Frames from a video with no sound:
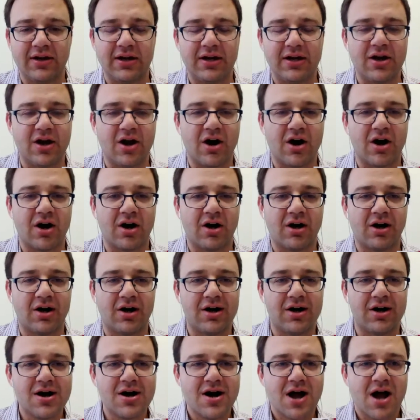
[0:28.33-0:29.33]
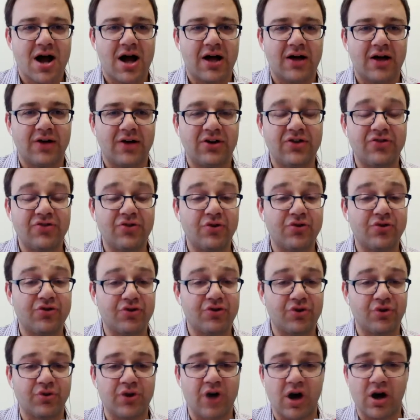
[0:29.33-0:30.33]
in our
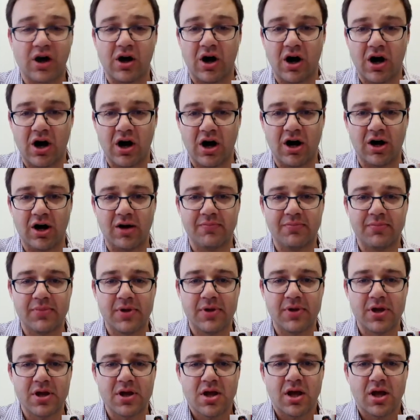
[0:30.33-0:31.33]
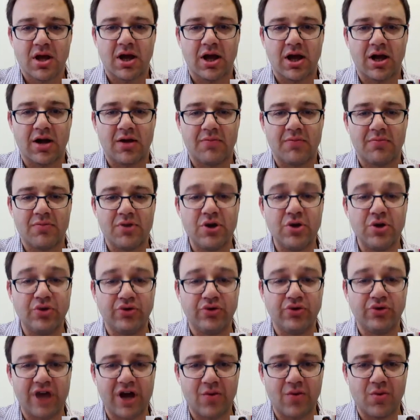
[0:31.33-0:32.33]
digitaljournal.com
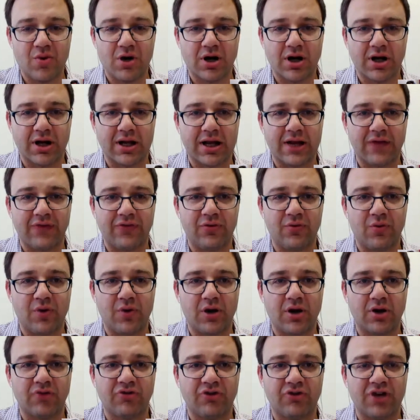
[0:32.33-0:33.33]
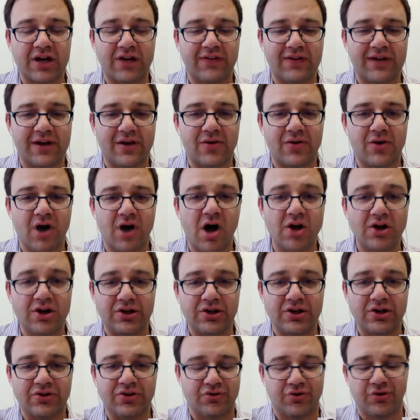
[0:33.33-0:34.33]
news network in case you want to check us out on
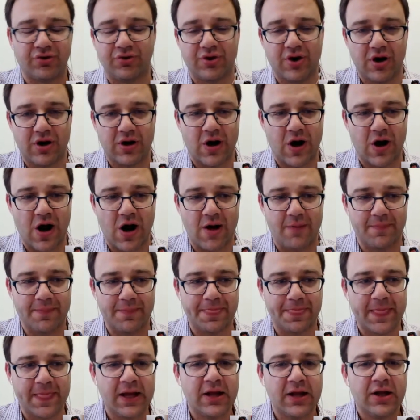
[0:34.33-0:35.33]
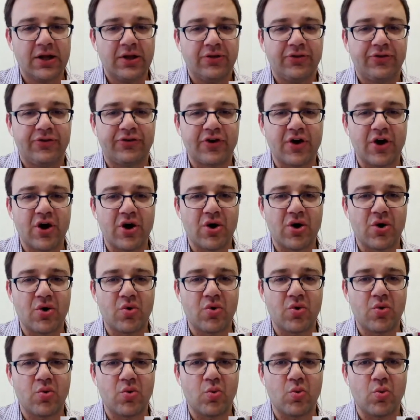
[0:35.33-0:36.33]
digitaljournal.com.
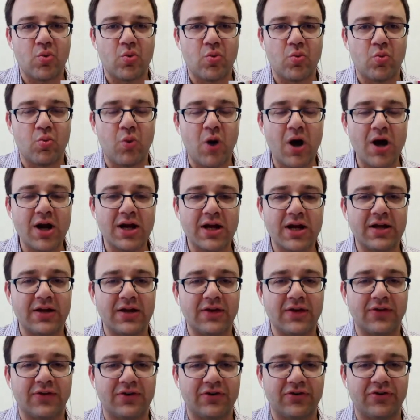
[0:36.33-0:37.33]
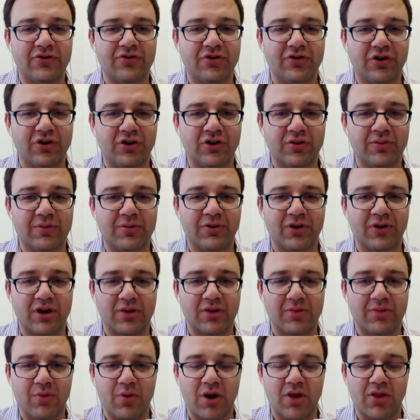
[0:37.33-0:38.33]
So what is citizen journalism is going to
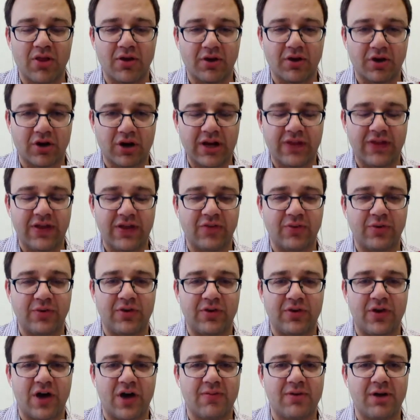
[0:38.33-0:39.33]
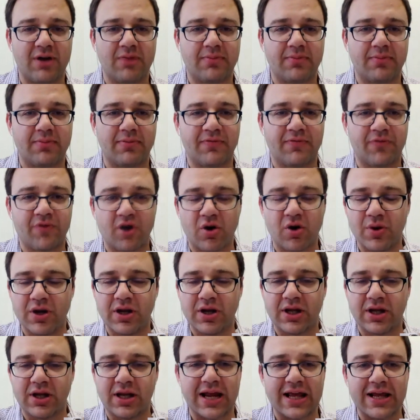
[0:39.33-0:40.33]
be one of the key things we talk about, but before we
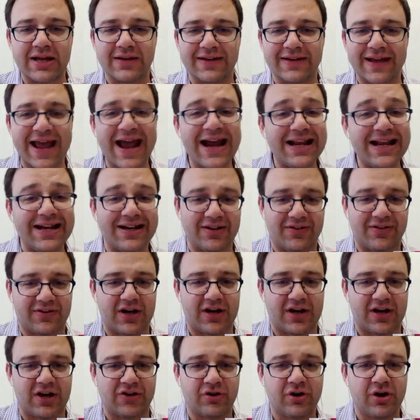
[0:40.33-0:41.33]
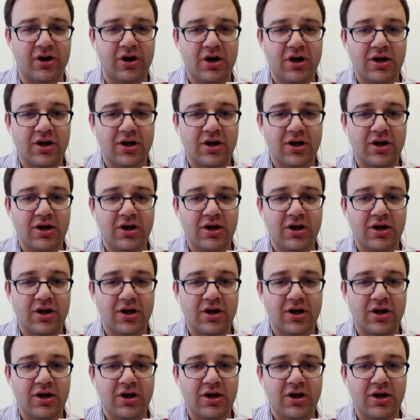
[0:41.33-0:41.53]
get into any discussion,